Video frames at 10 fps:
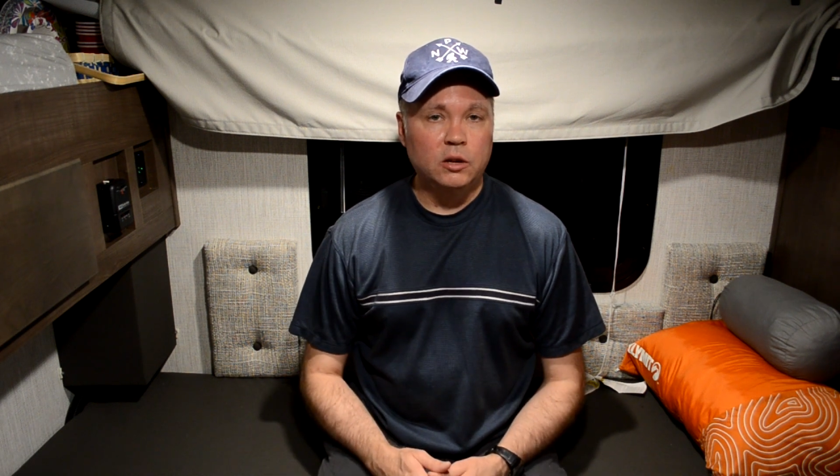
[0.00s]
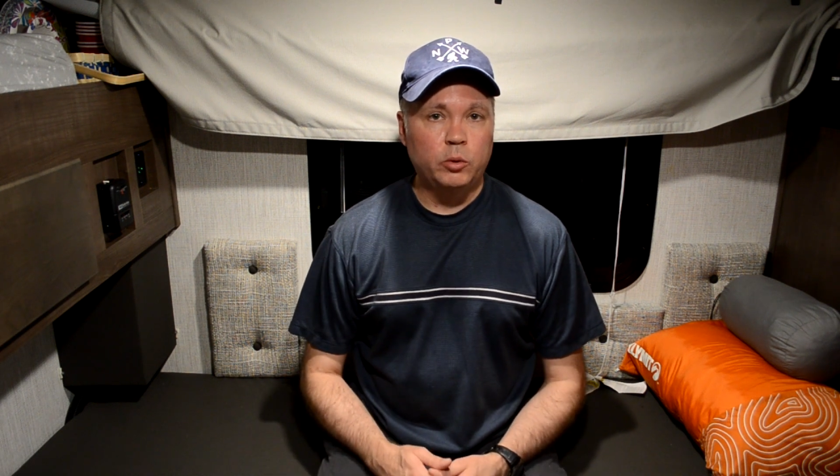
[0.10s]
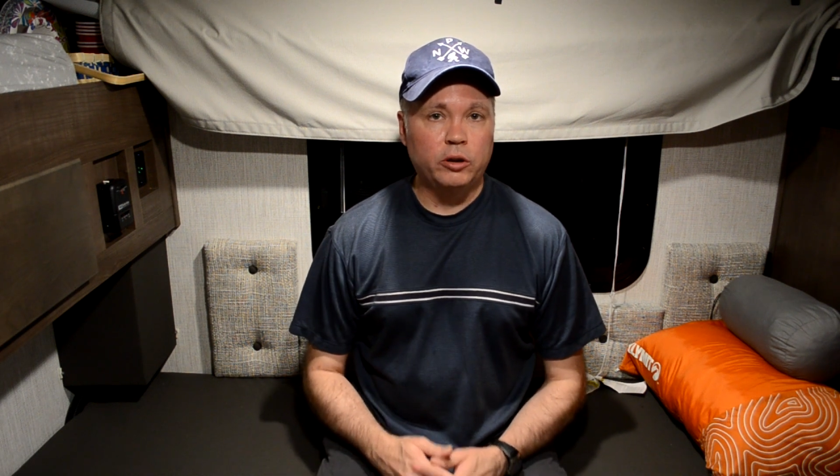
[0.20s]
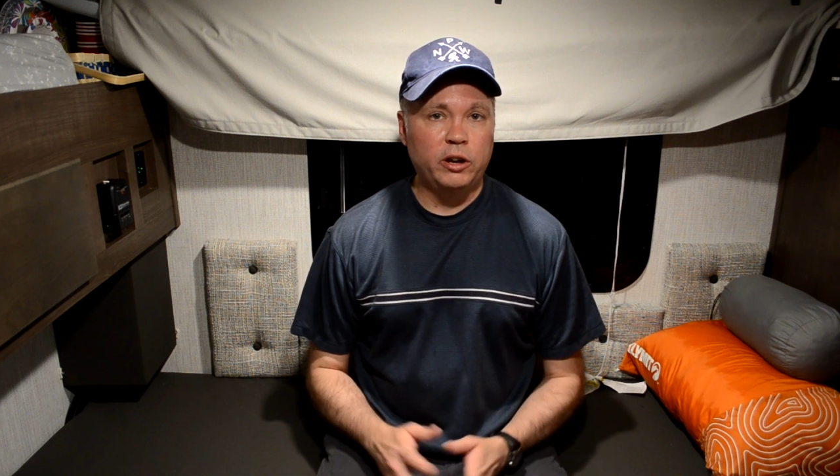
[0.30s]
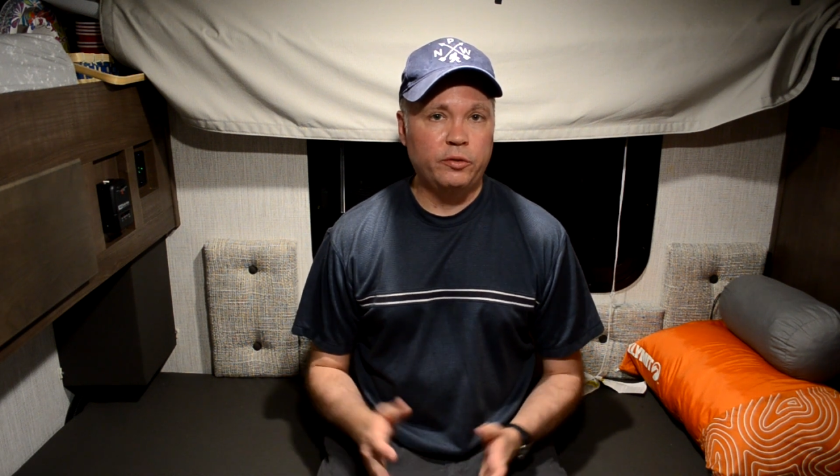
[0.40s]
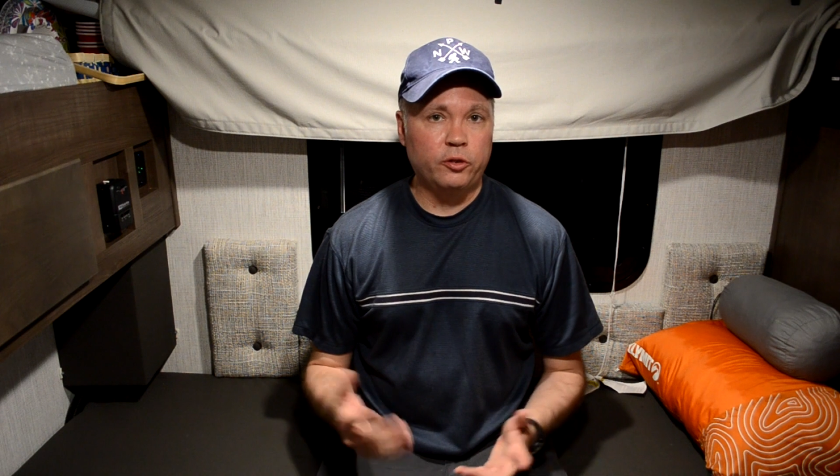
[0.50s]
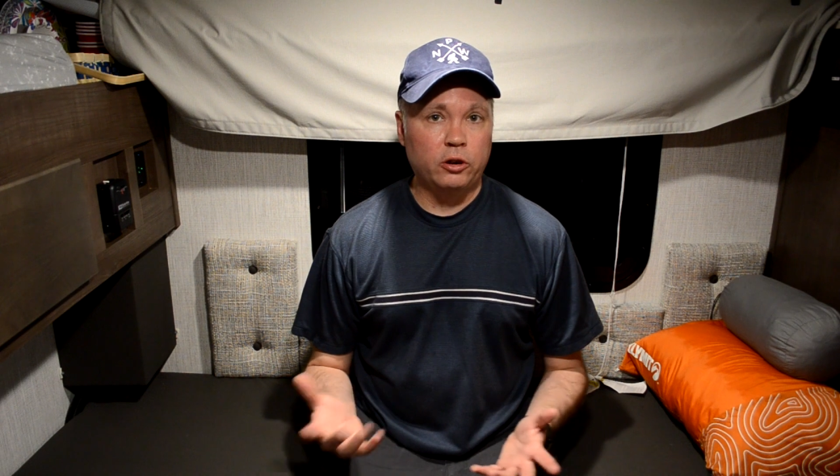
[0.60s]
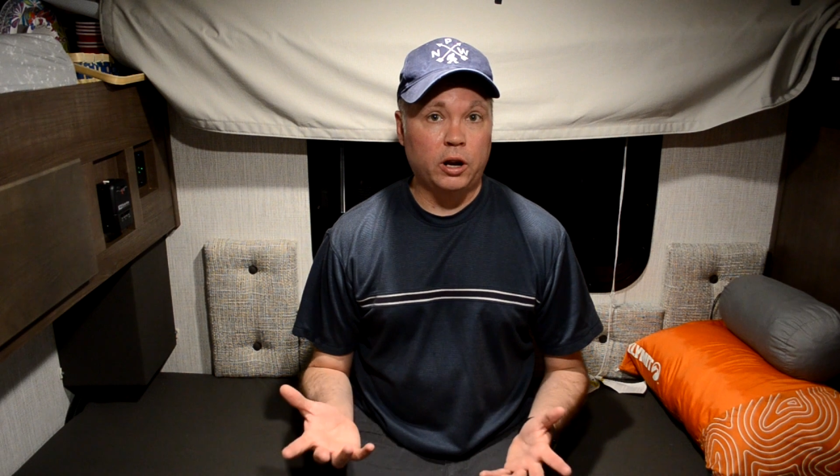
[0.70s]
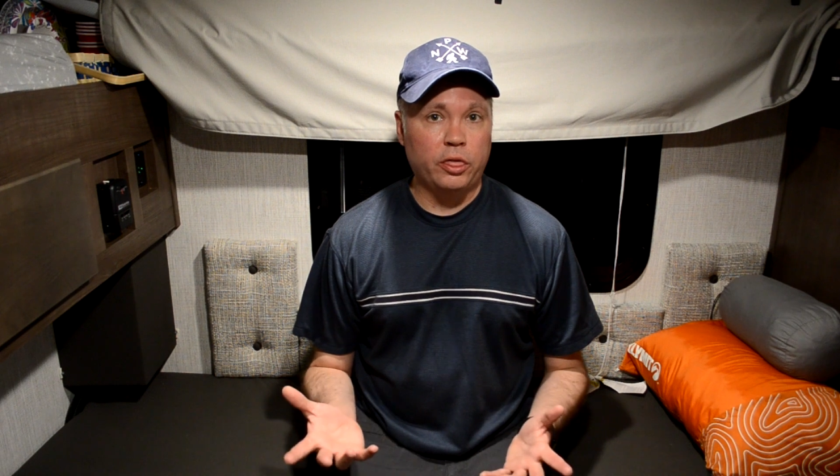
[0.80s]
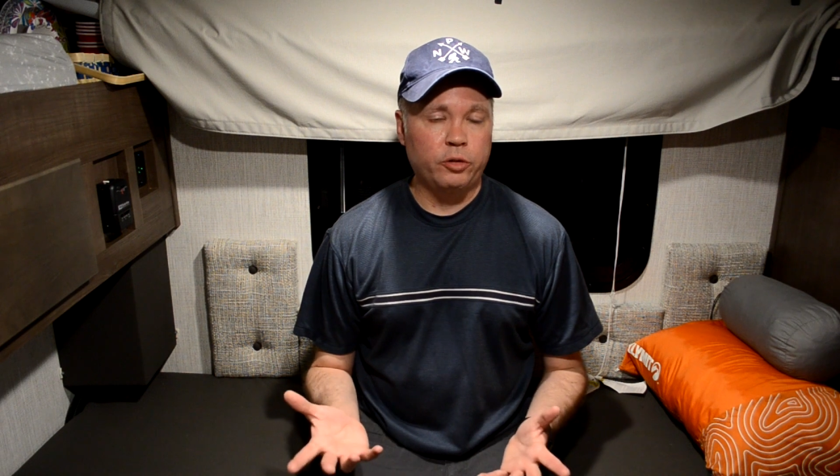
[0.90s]
We were there
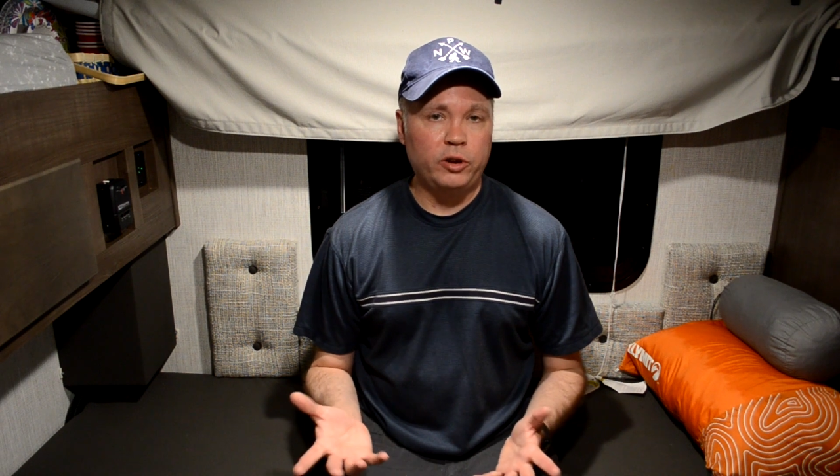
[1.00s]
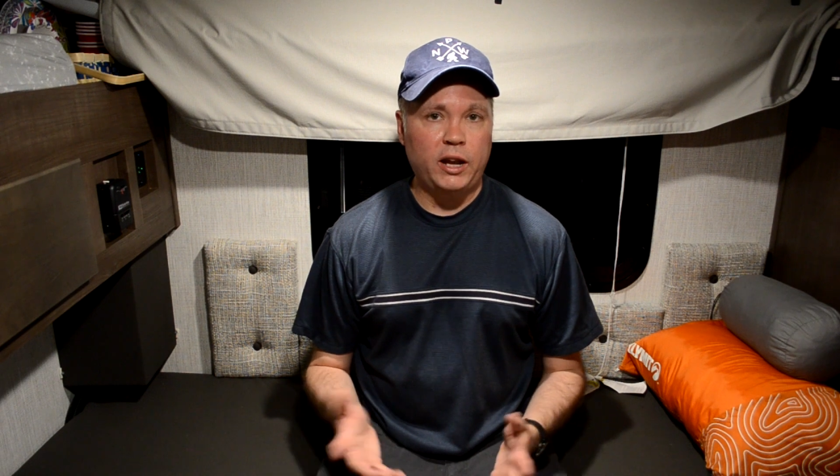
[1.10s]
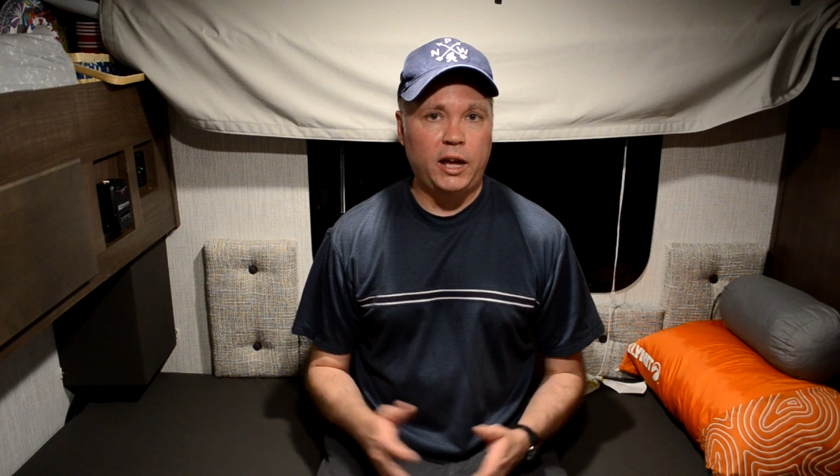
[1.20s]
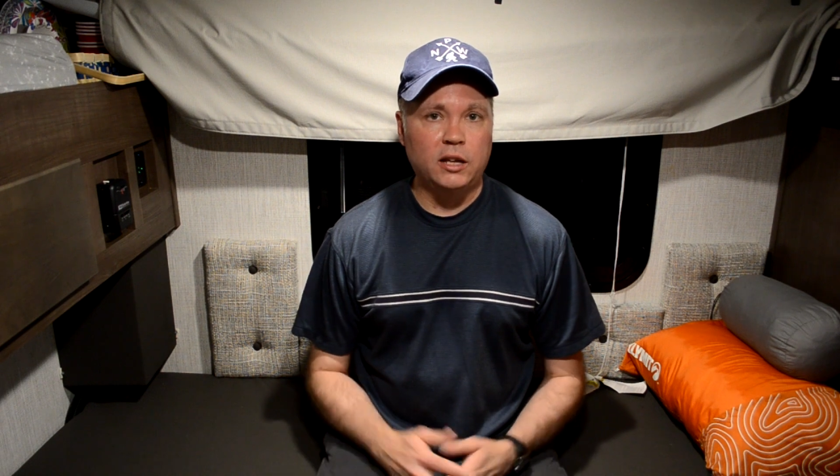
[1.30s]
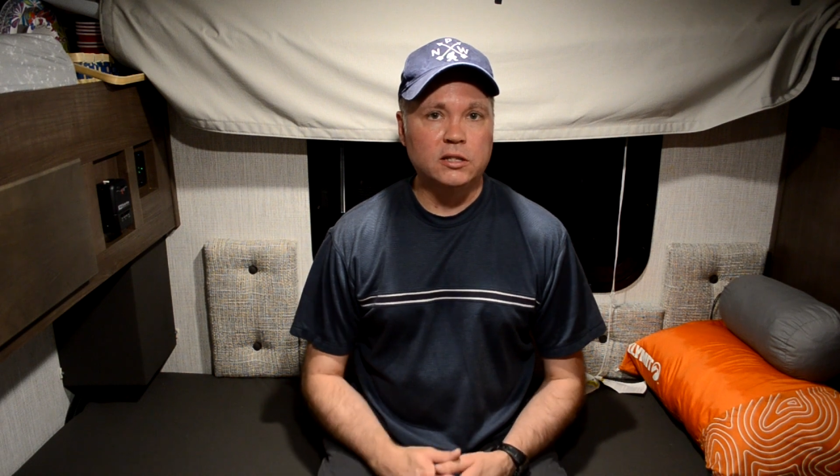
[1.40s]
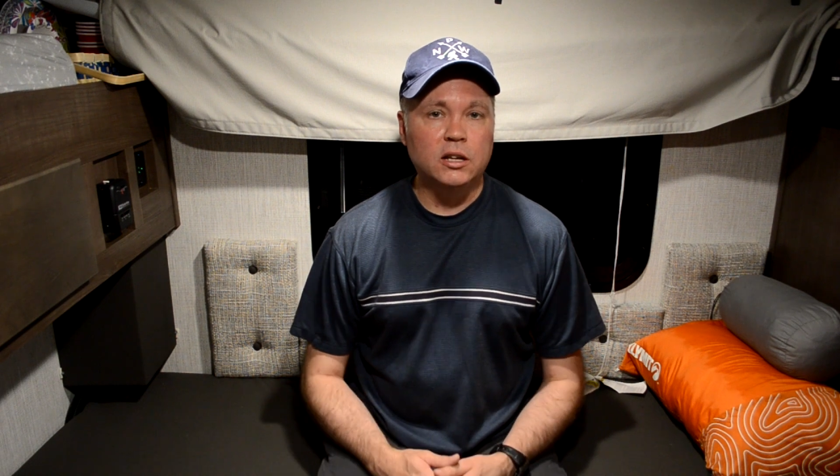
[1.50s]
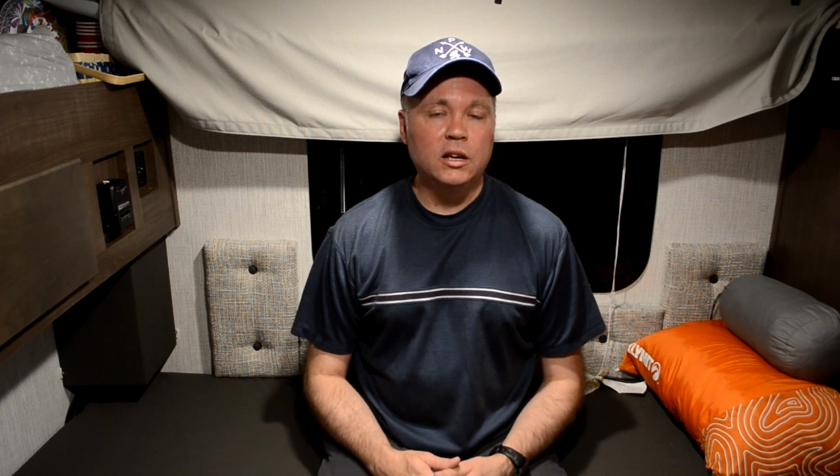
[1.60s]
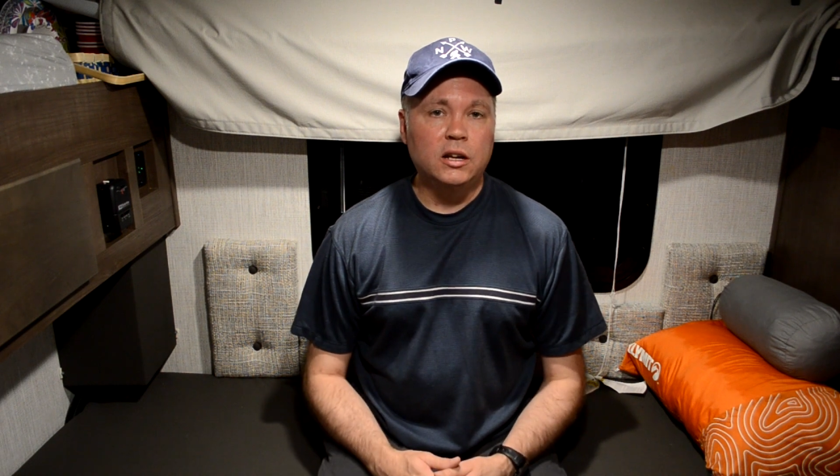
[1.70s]
for 3 days.